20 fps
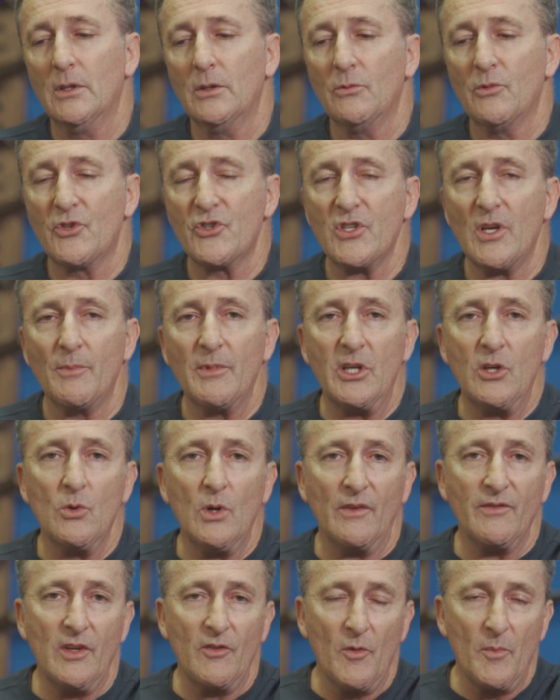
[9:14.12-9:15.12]
With somebody who
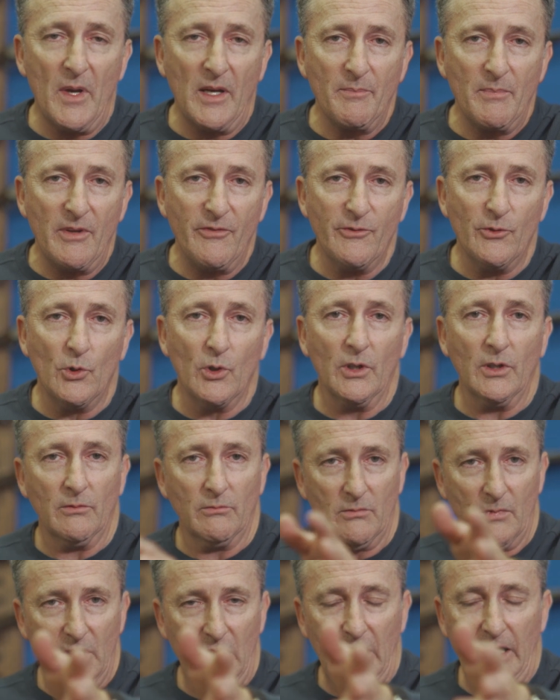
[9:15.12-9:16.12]
I've never met before,
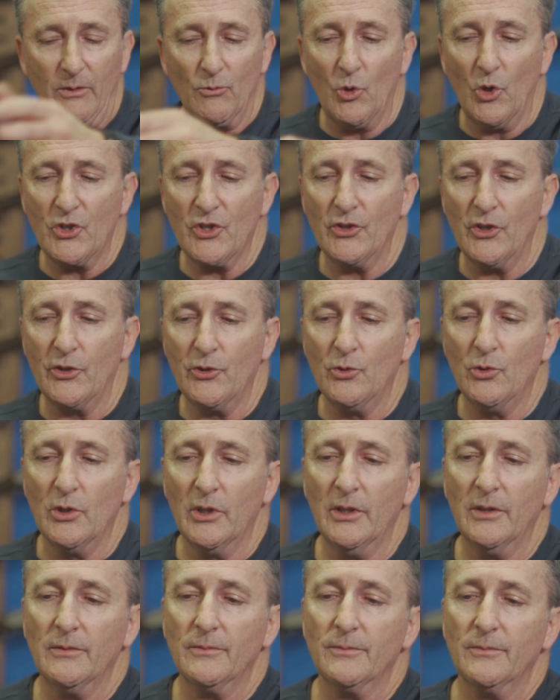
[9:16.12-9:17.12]
client walks in the
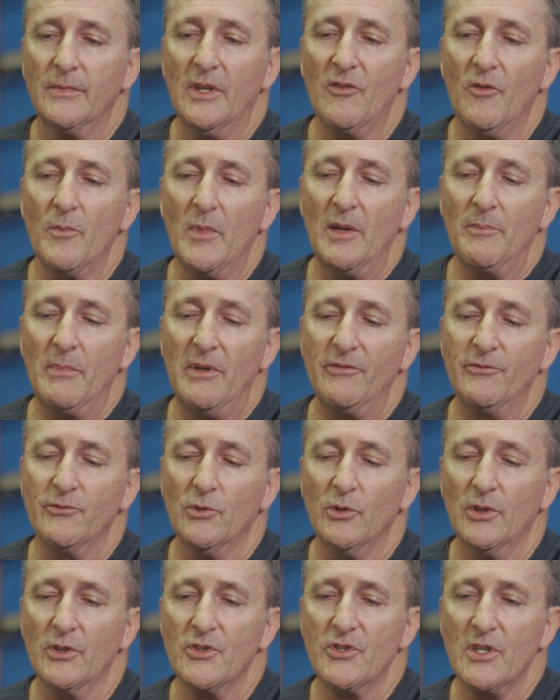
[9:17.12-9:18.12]
door, never met
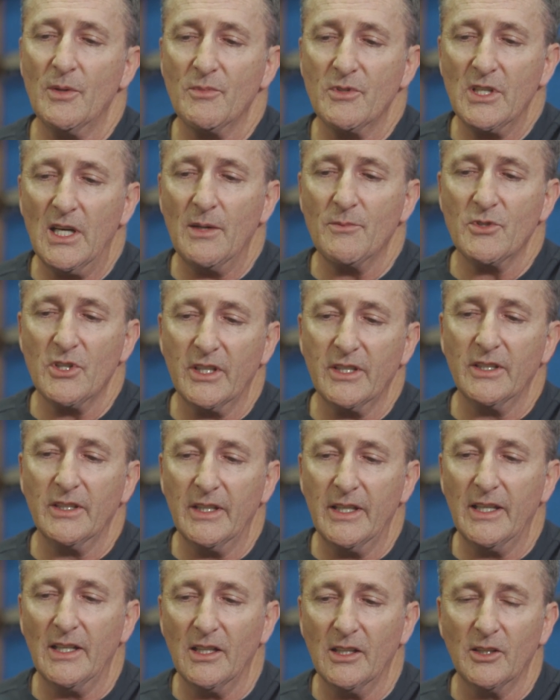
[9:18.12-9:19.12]
before, sometimes it
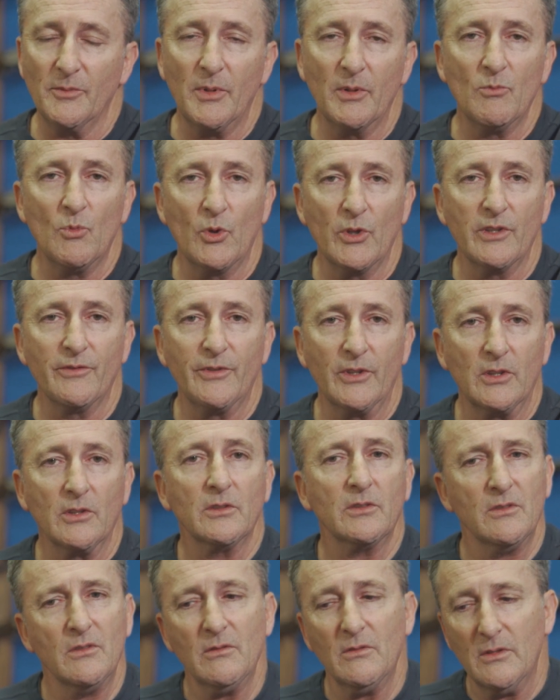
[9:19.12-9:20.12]
can get a little bit more
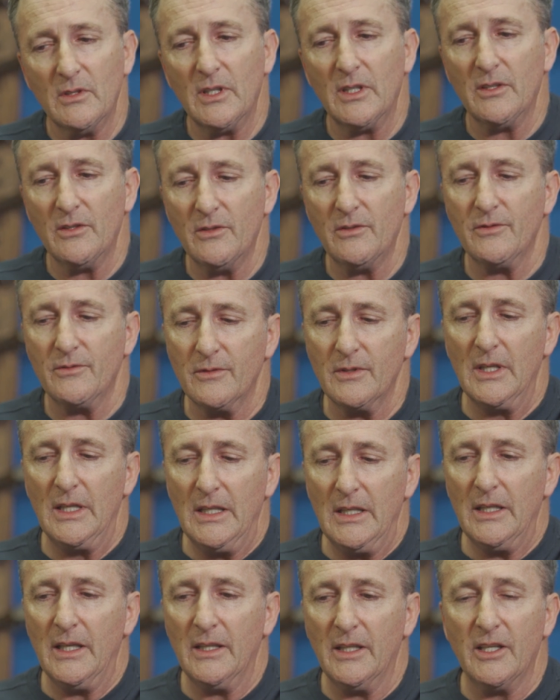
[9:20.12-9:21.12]
difficult, and
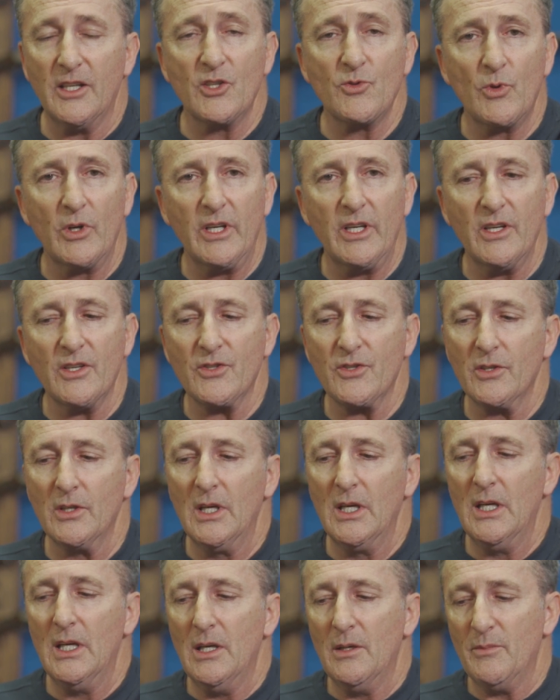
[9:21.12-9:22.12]
it is what it is.
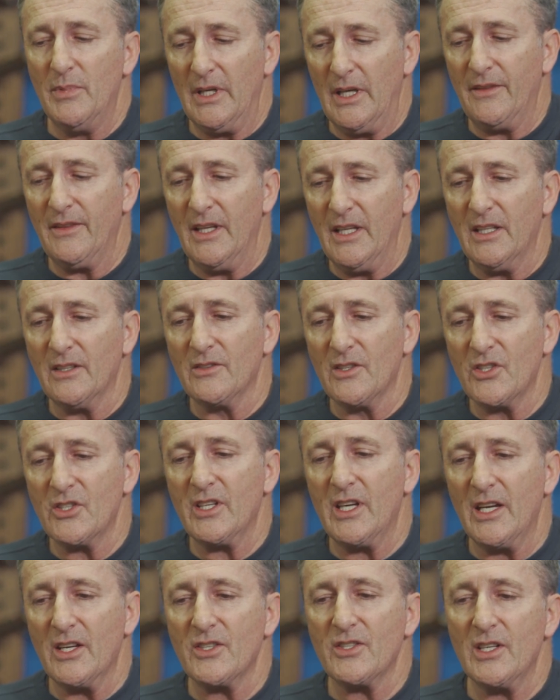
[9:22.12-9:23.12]
But I think in this
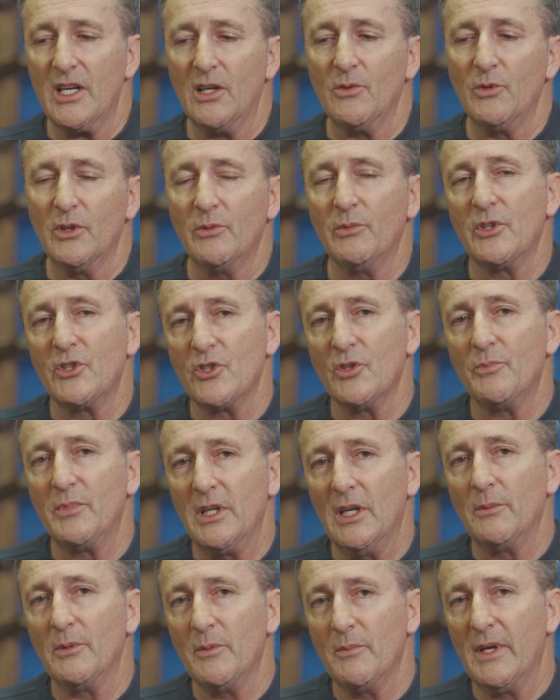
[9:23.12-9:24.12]
case now we should
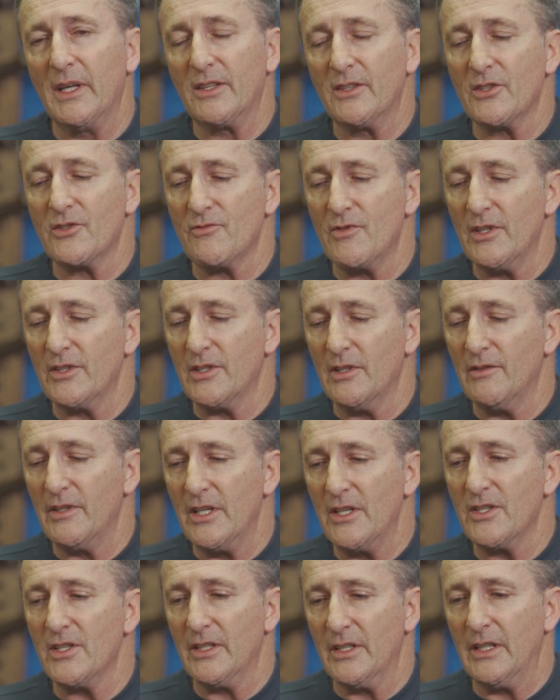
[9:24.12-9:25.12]
be able to make this relatively
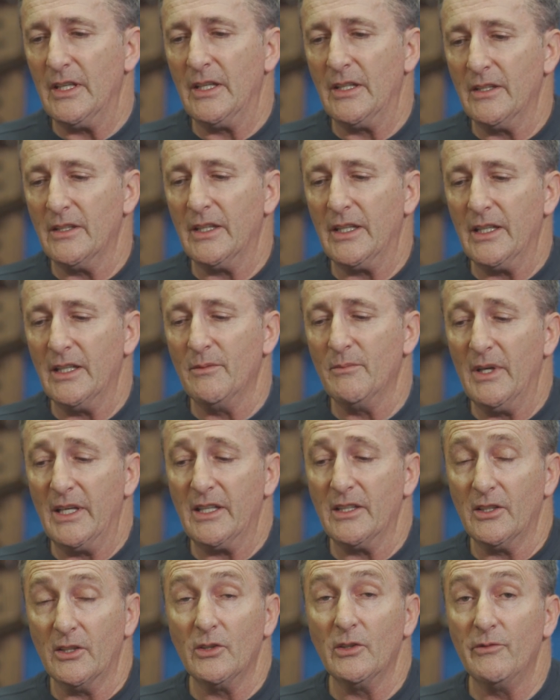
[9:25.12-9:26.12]
easy, and again
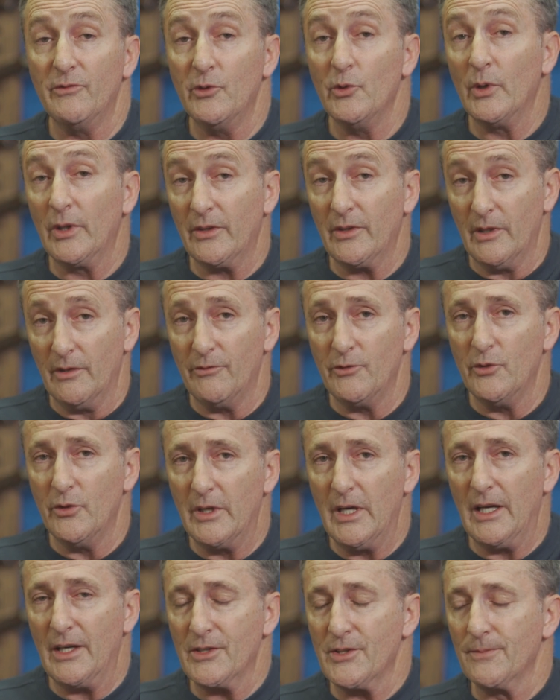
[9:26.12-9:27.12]
make it a good viewing thing for you
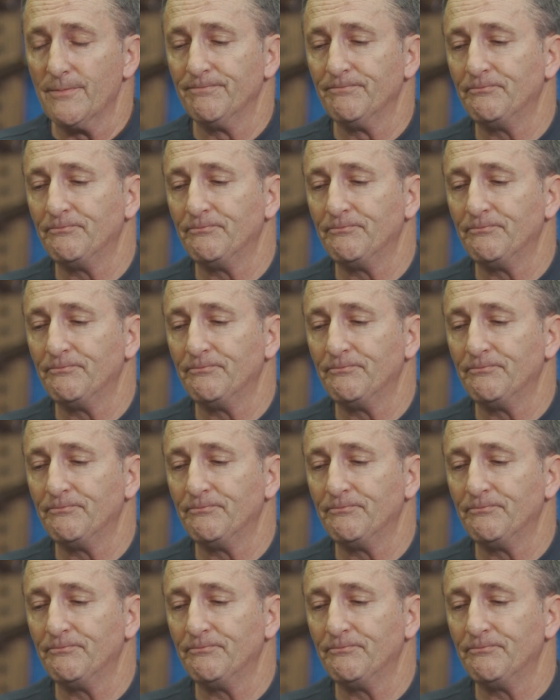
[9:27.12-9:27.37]
guys.